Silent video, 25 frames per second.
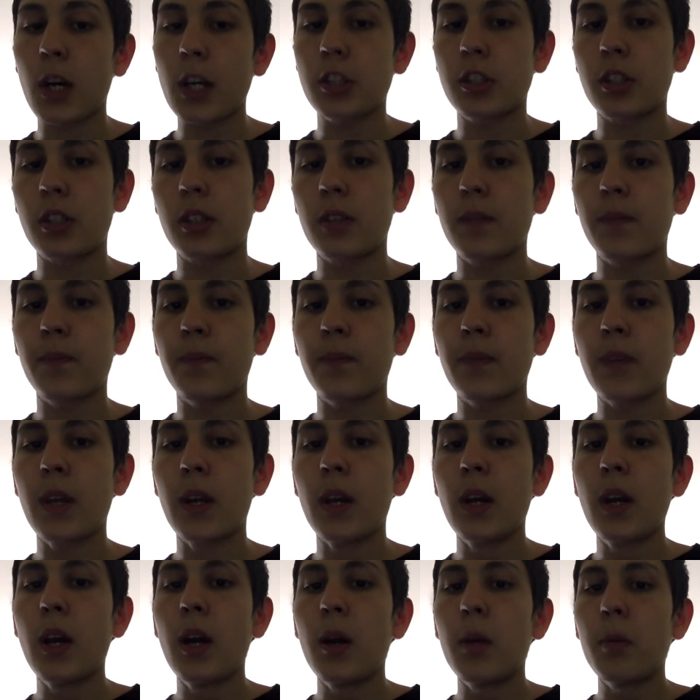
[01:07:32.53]

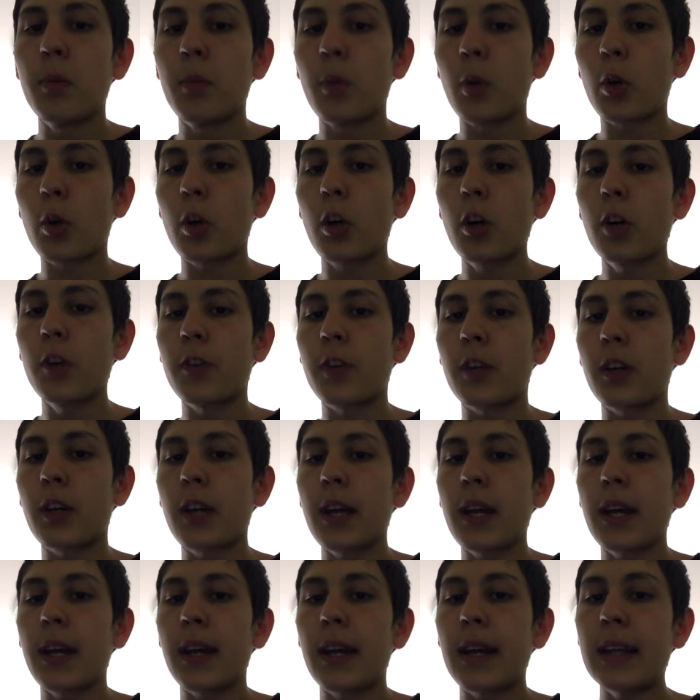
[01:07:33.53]
Moreover, any human
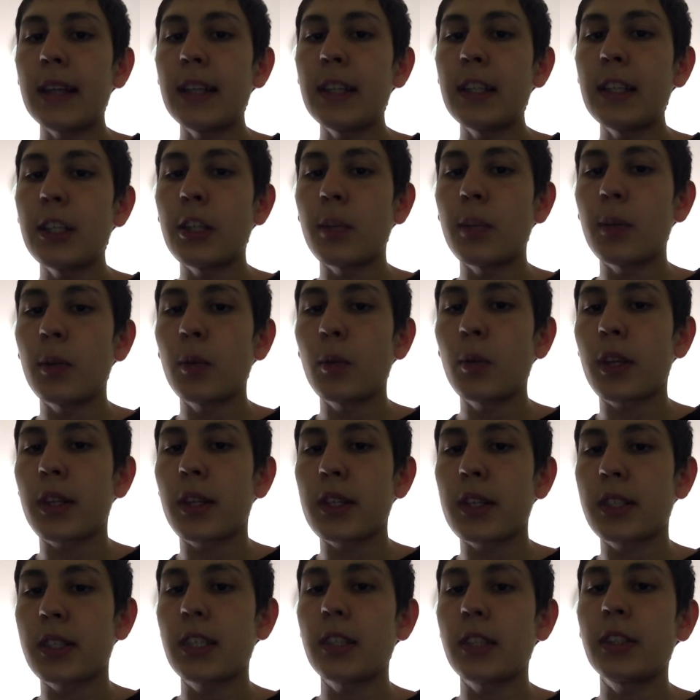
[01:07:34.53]
with a serious
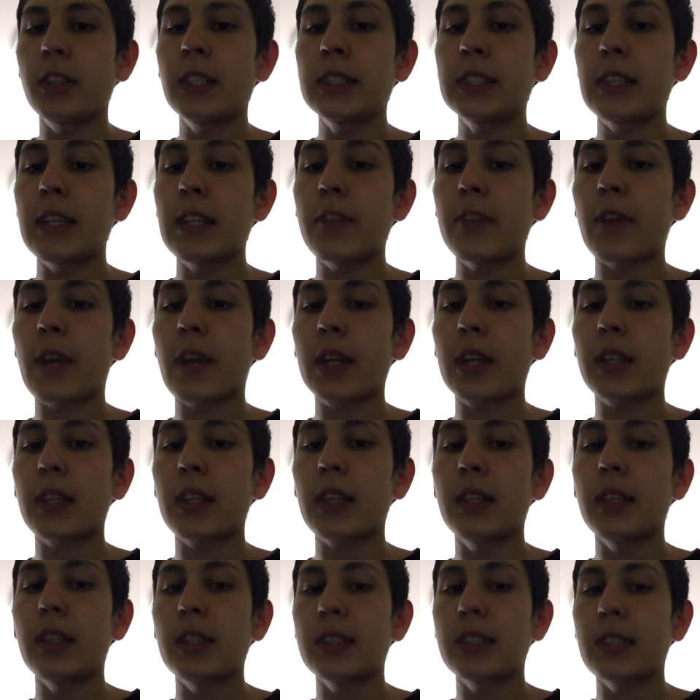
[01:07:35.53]
defect in an essential
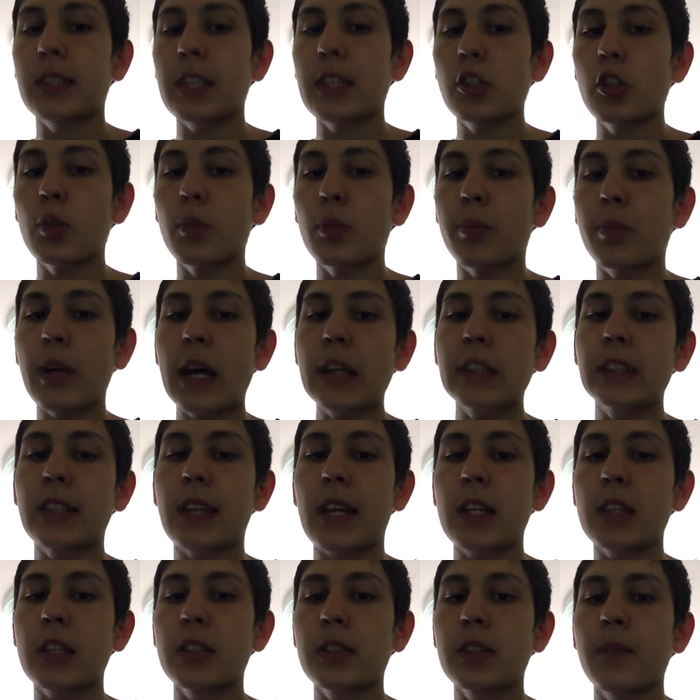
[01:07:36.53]
process, such
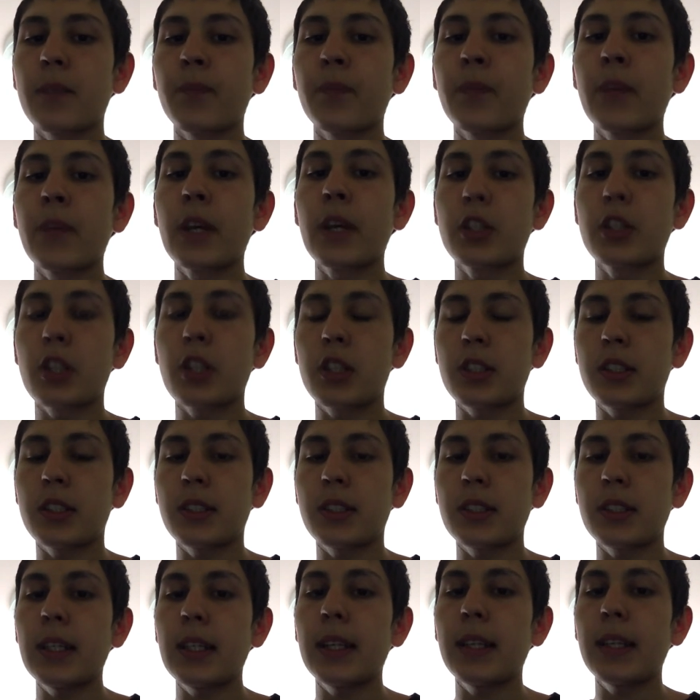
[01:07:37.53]
as DNA
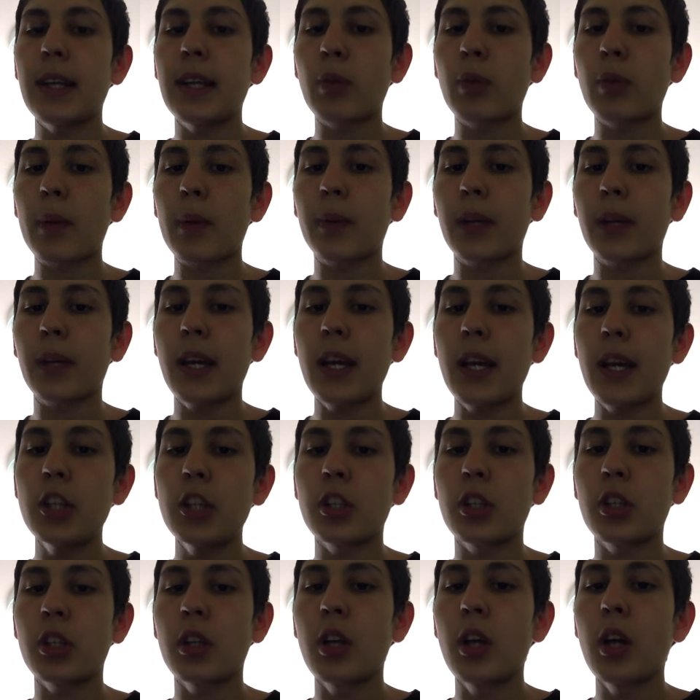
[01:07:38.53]
replication, will
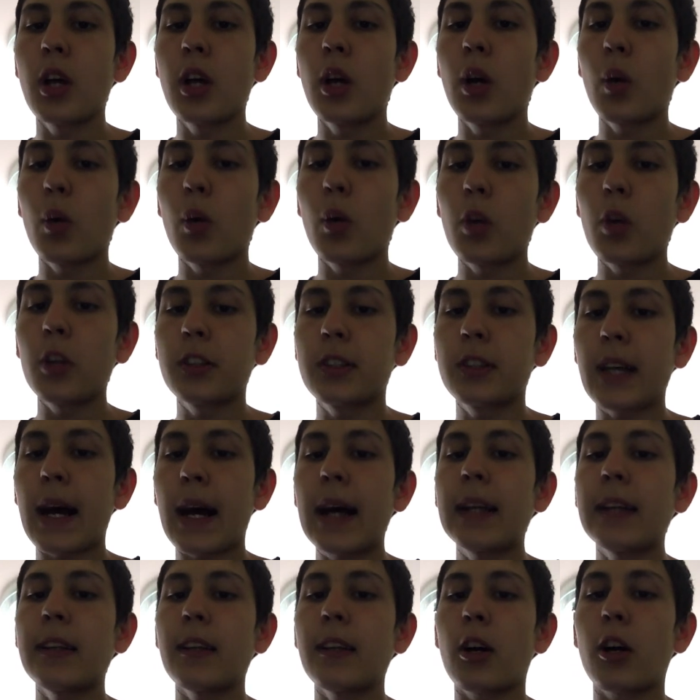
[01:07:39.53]
die long before
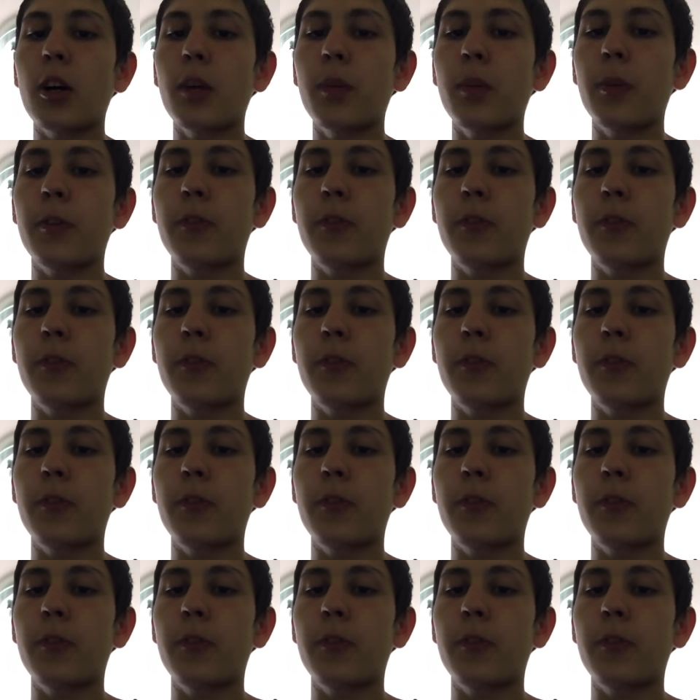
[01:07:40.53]
birth.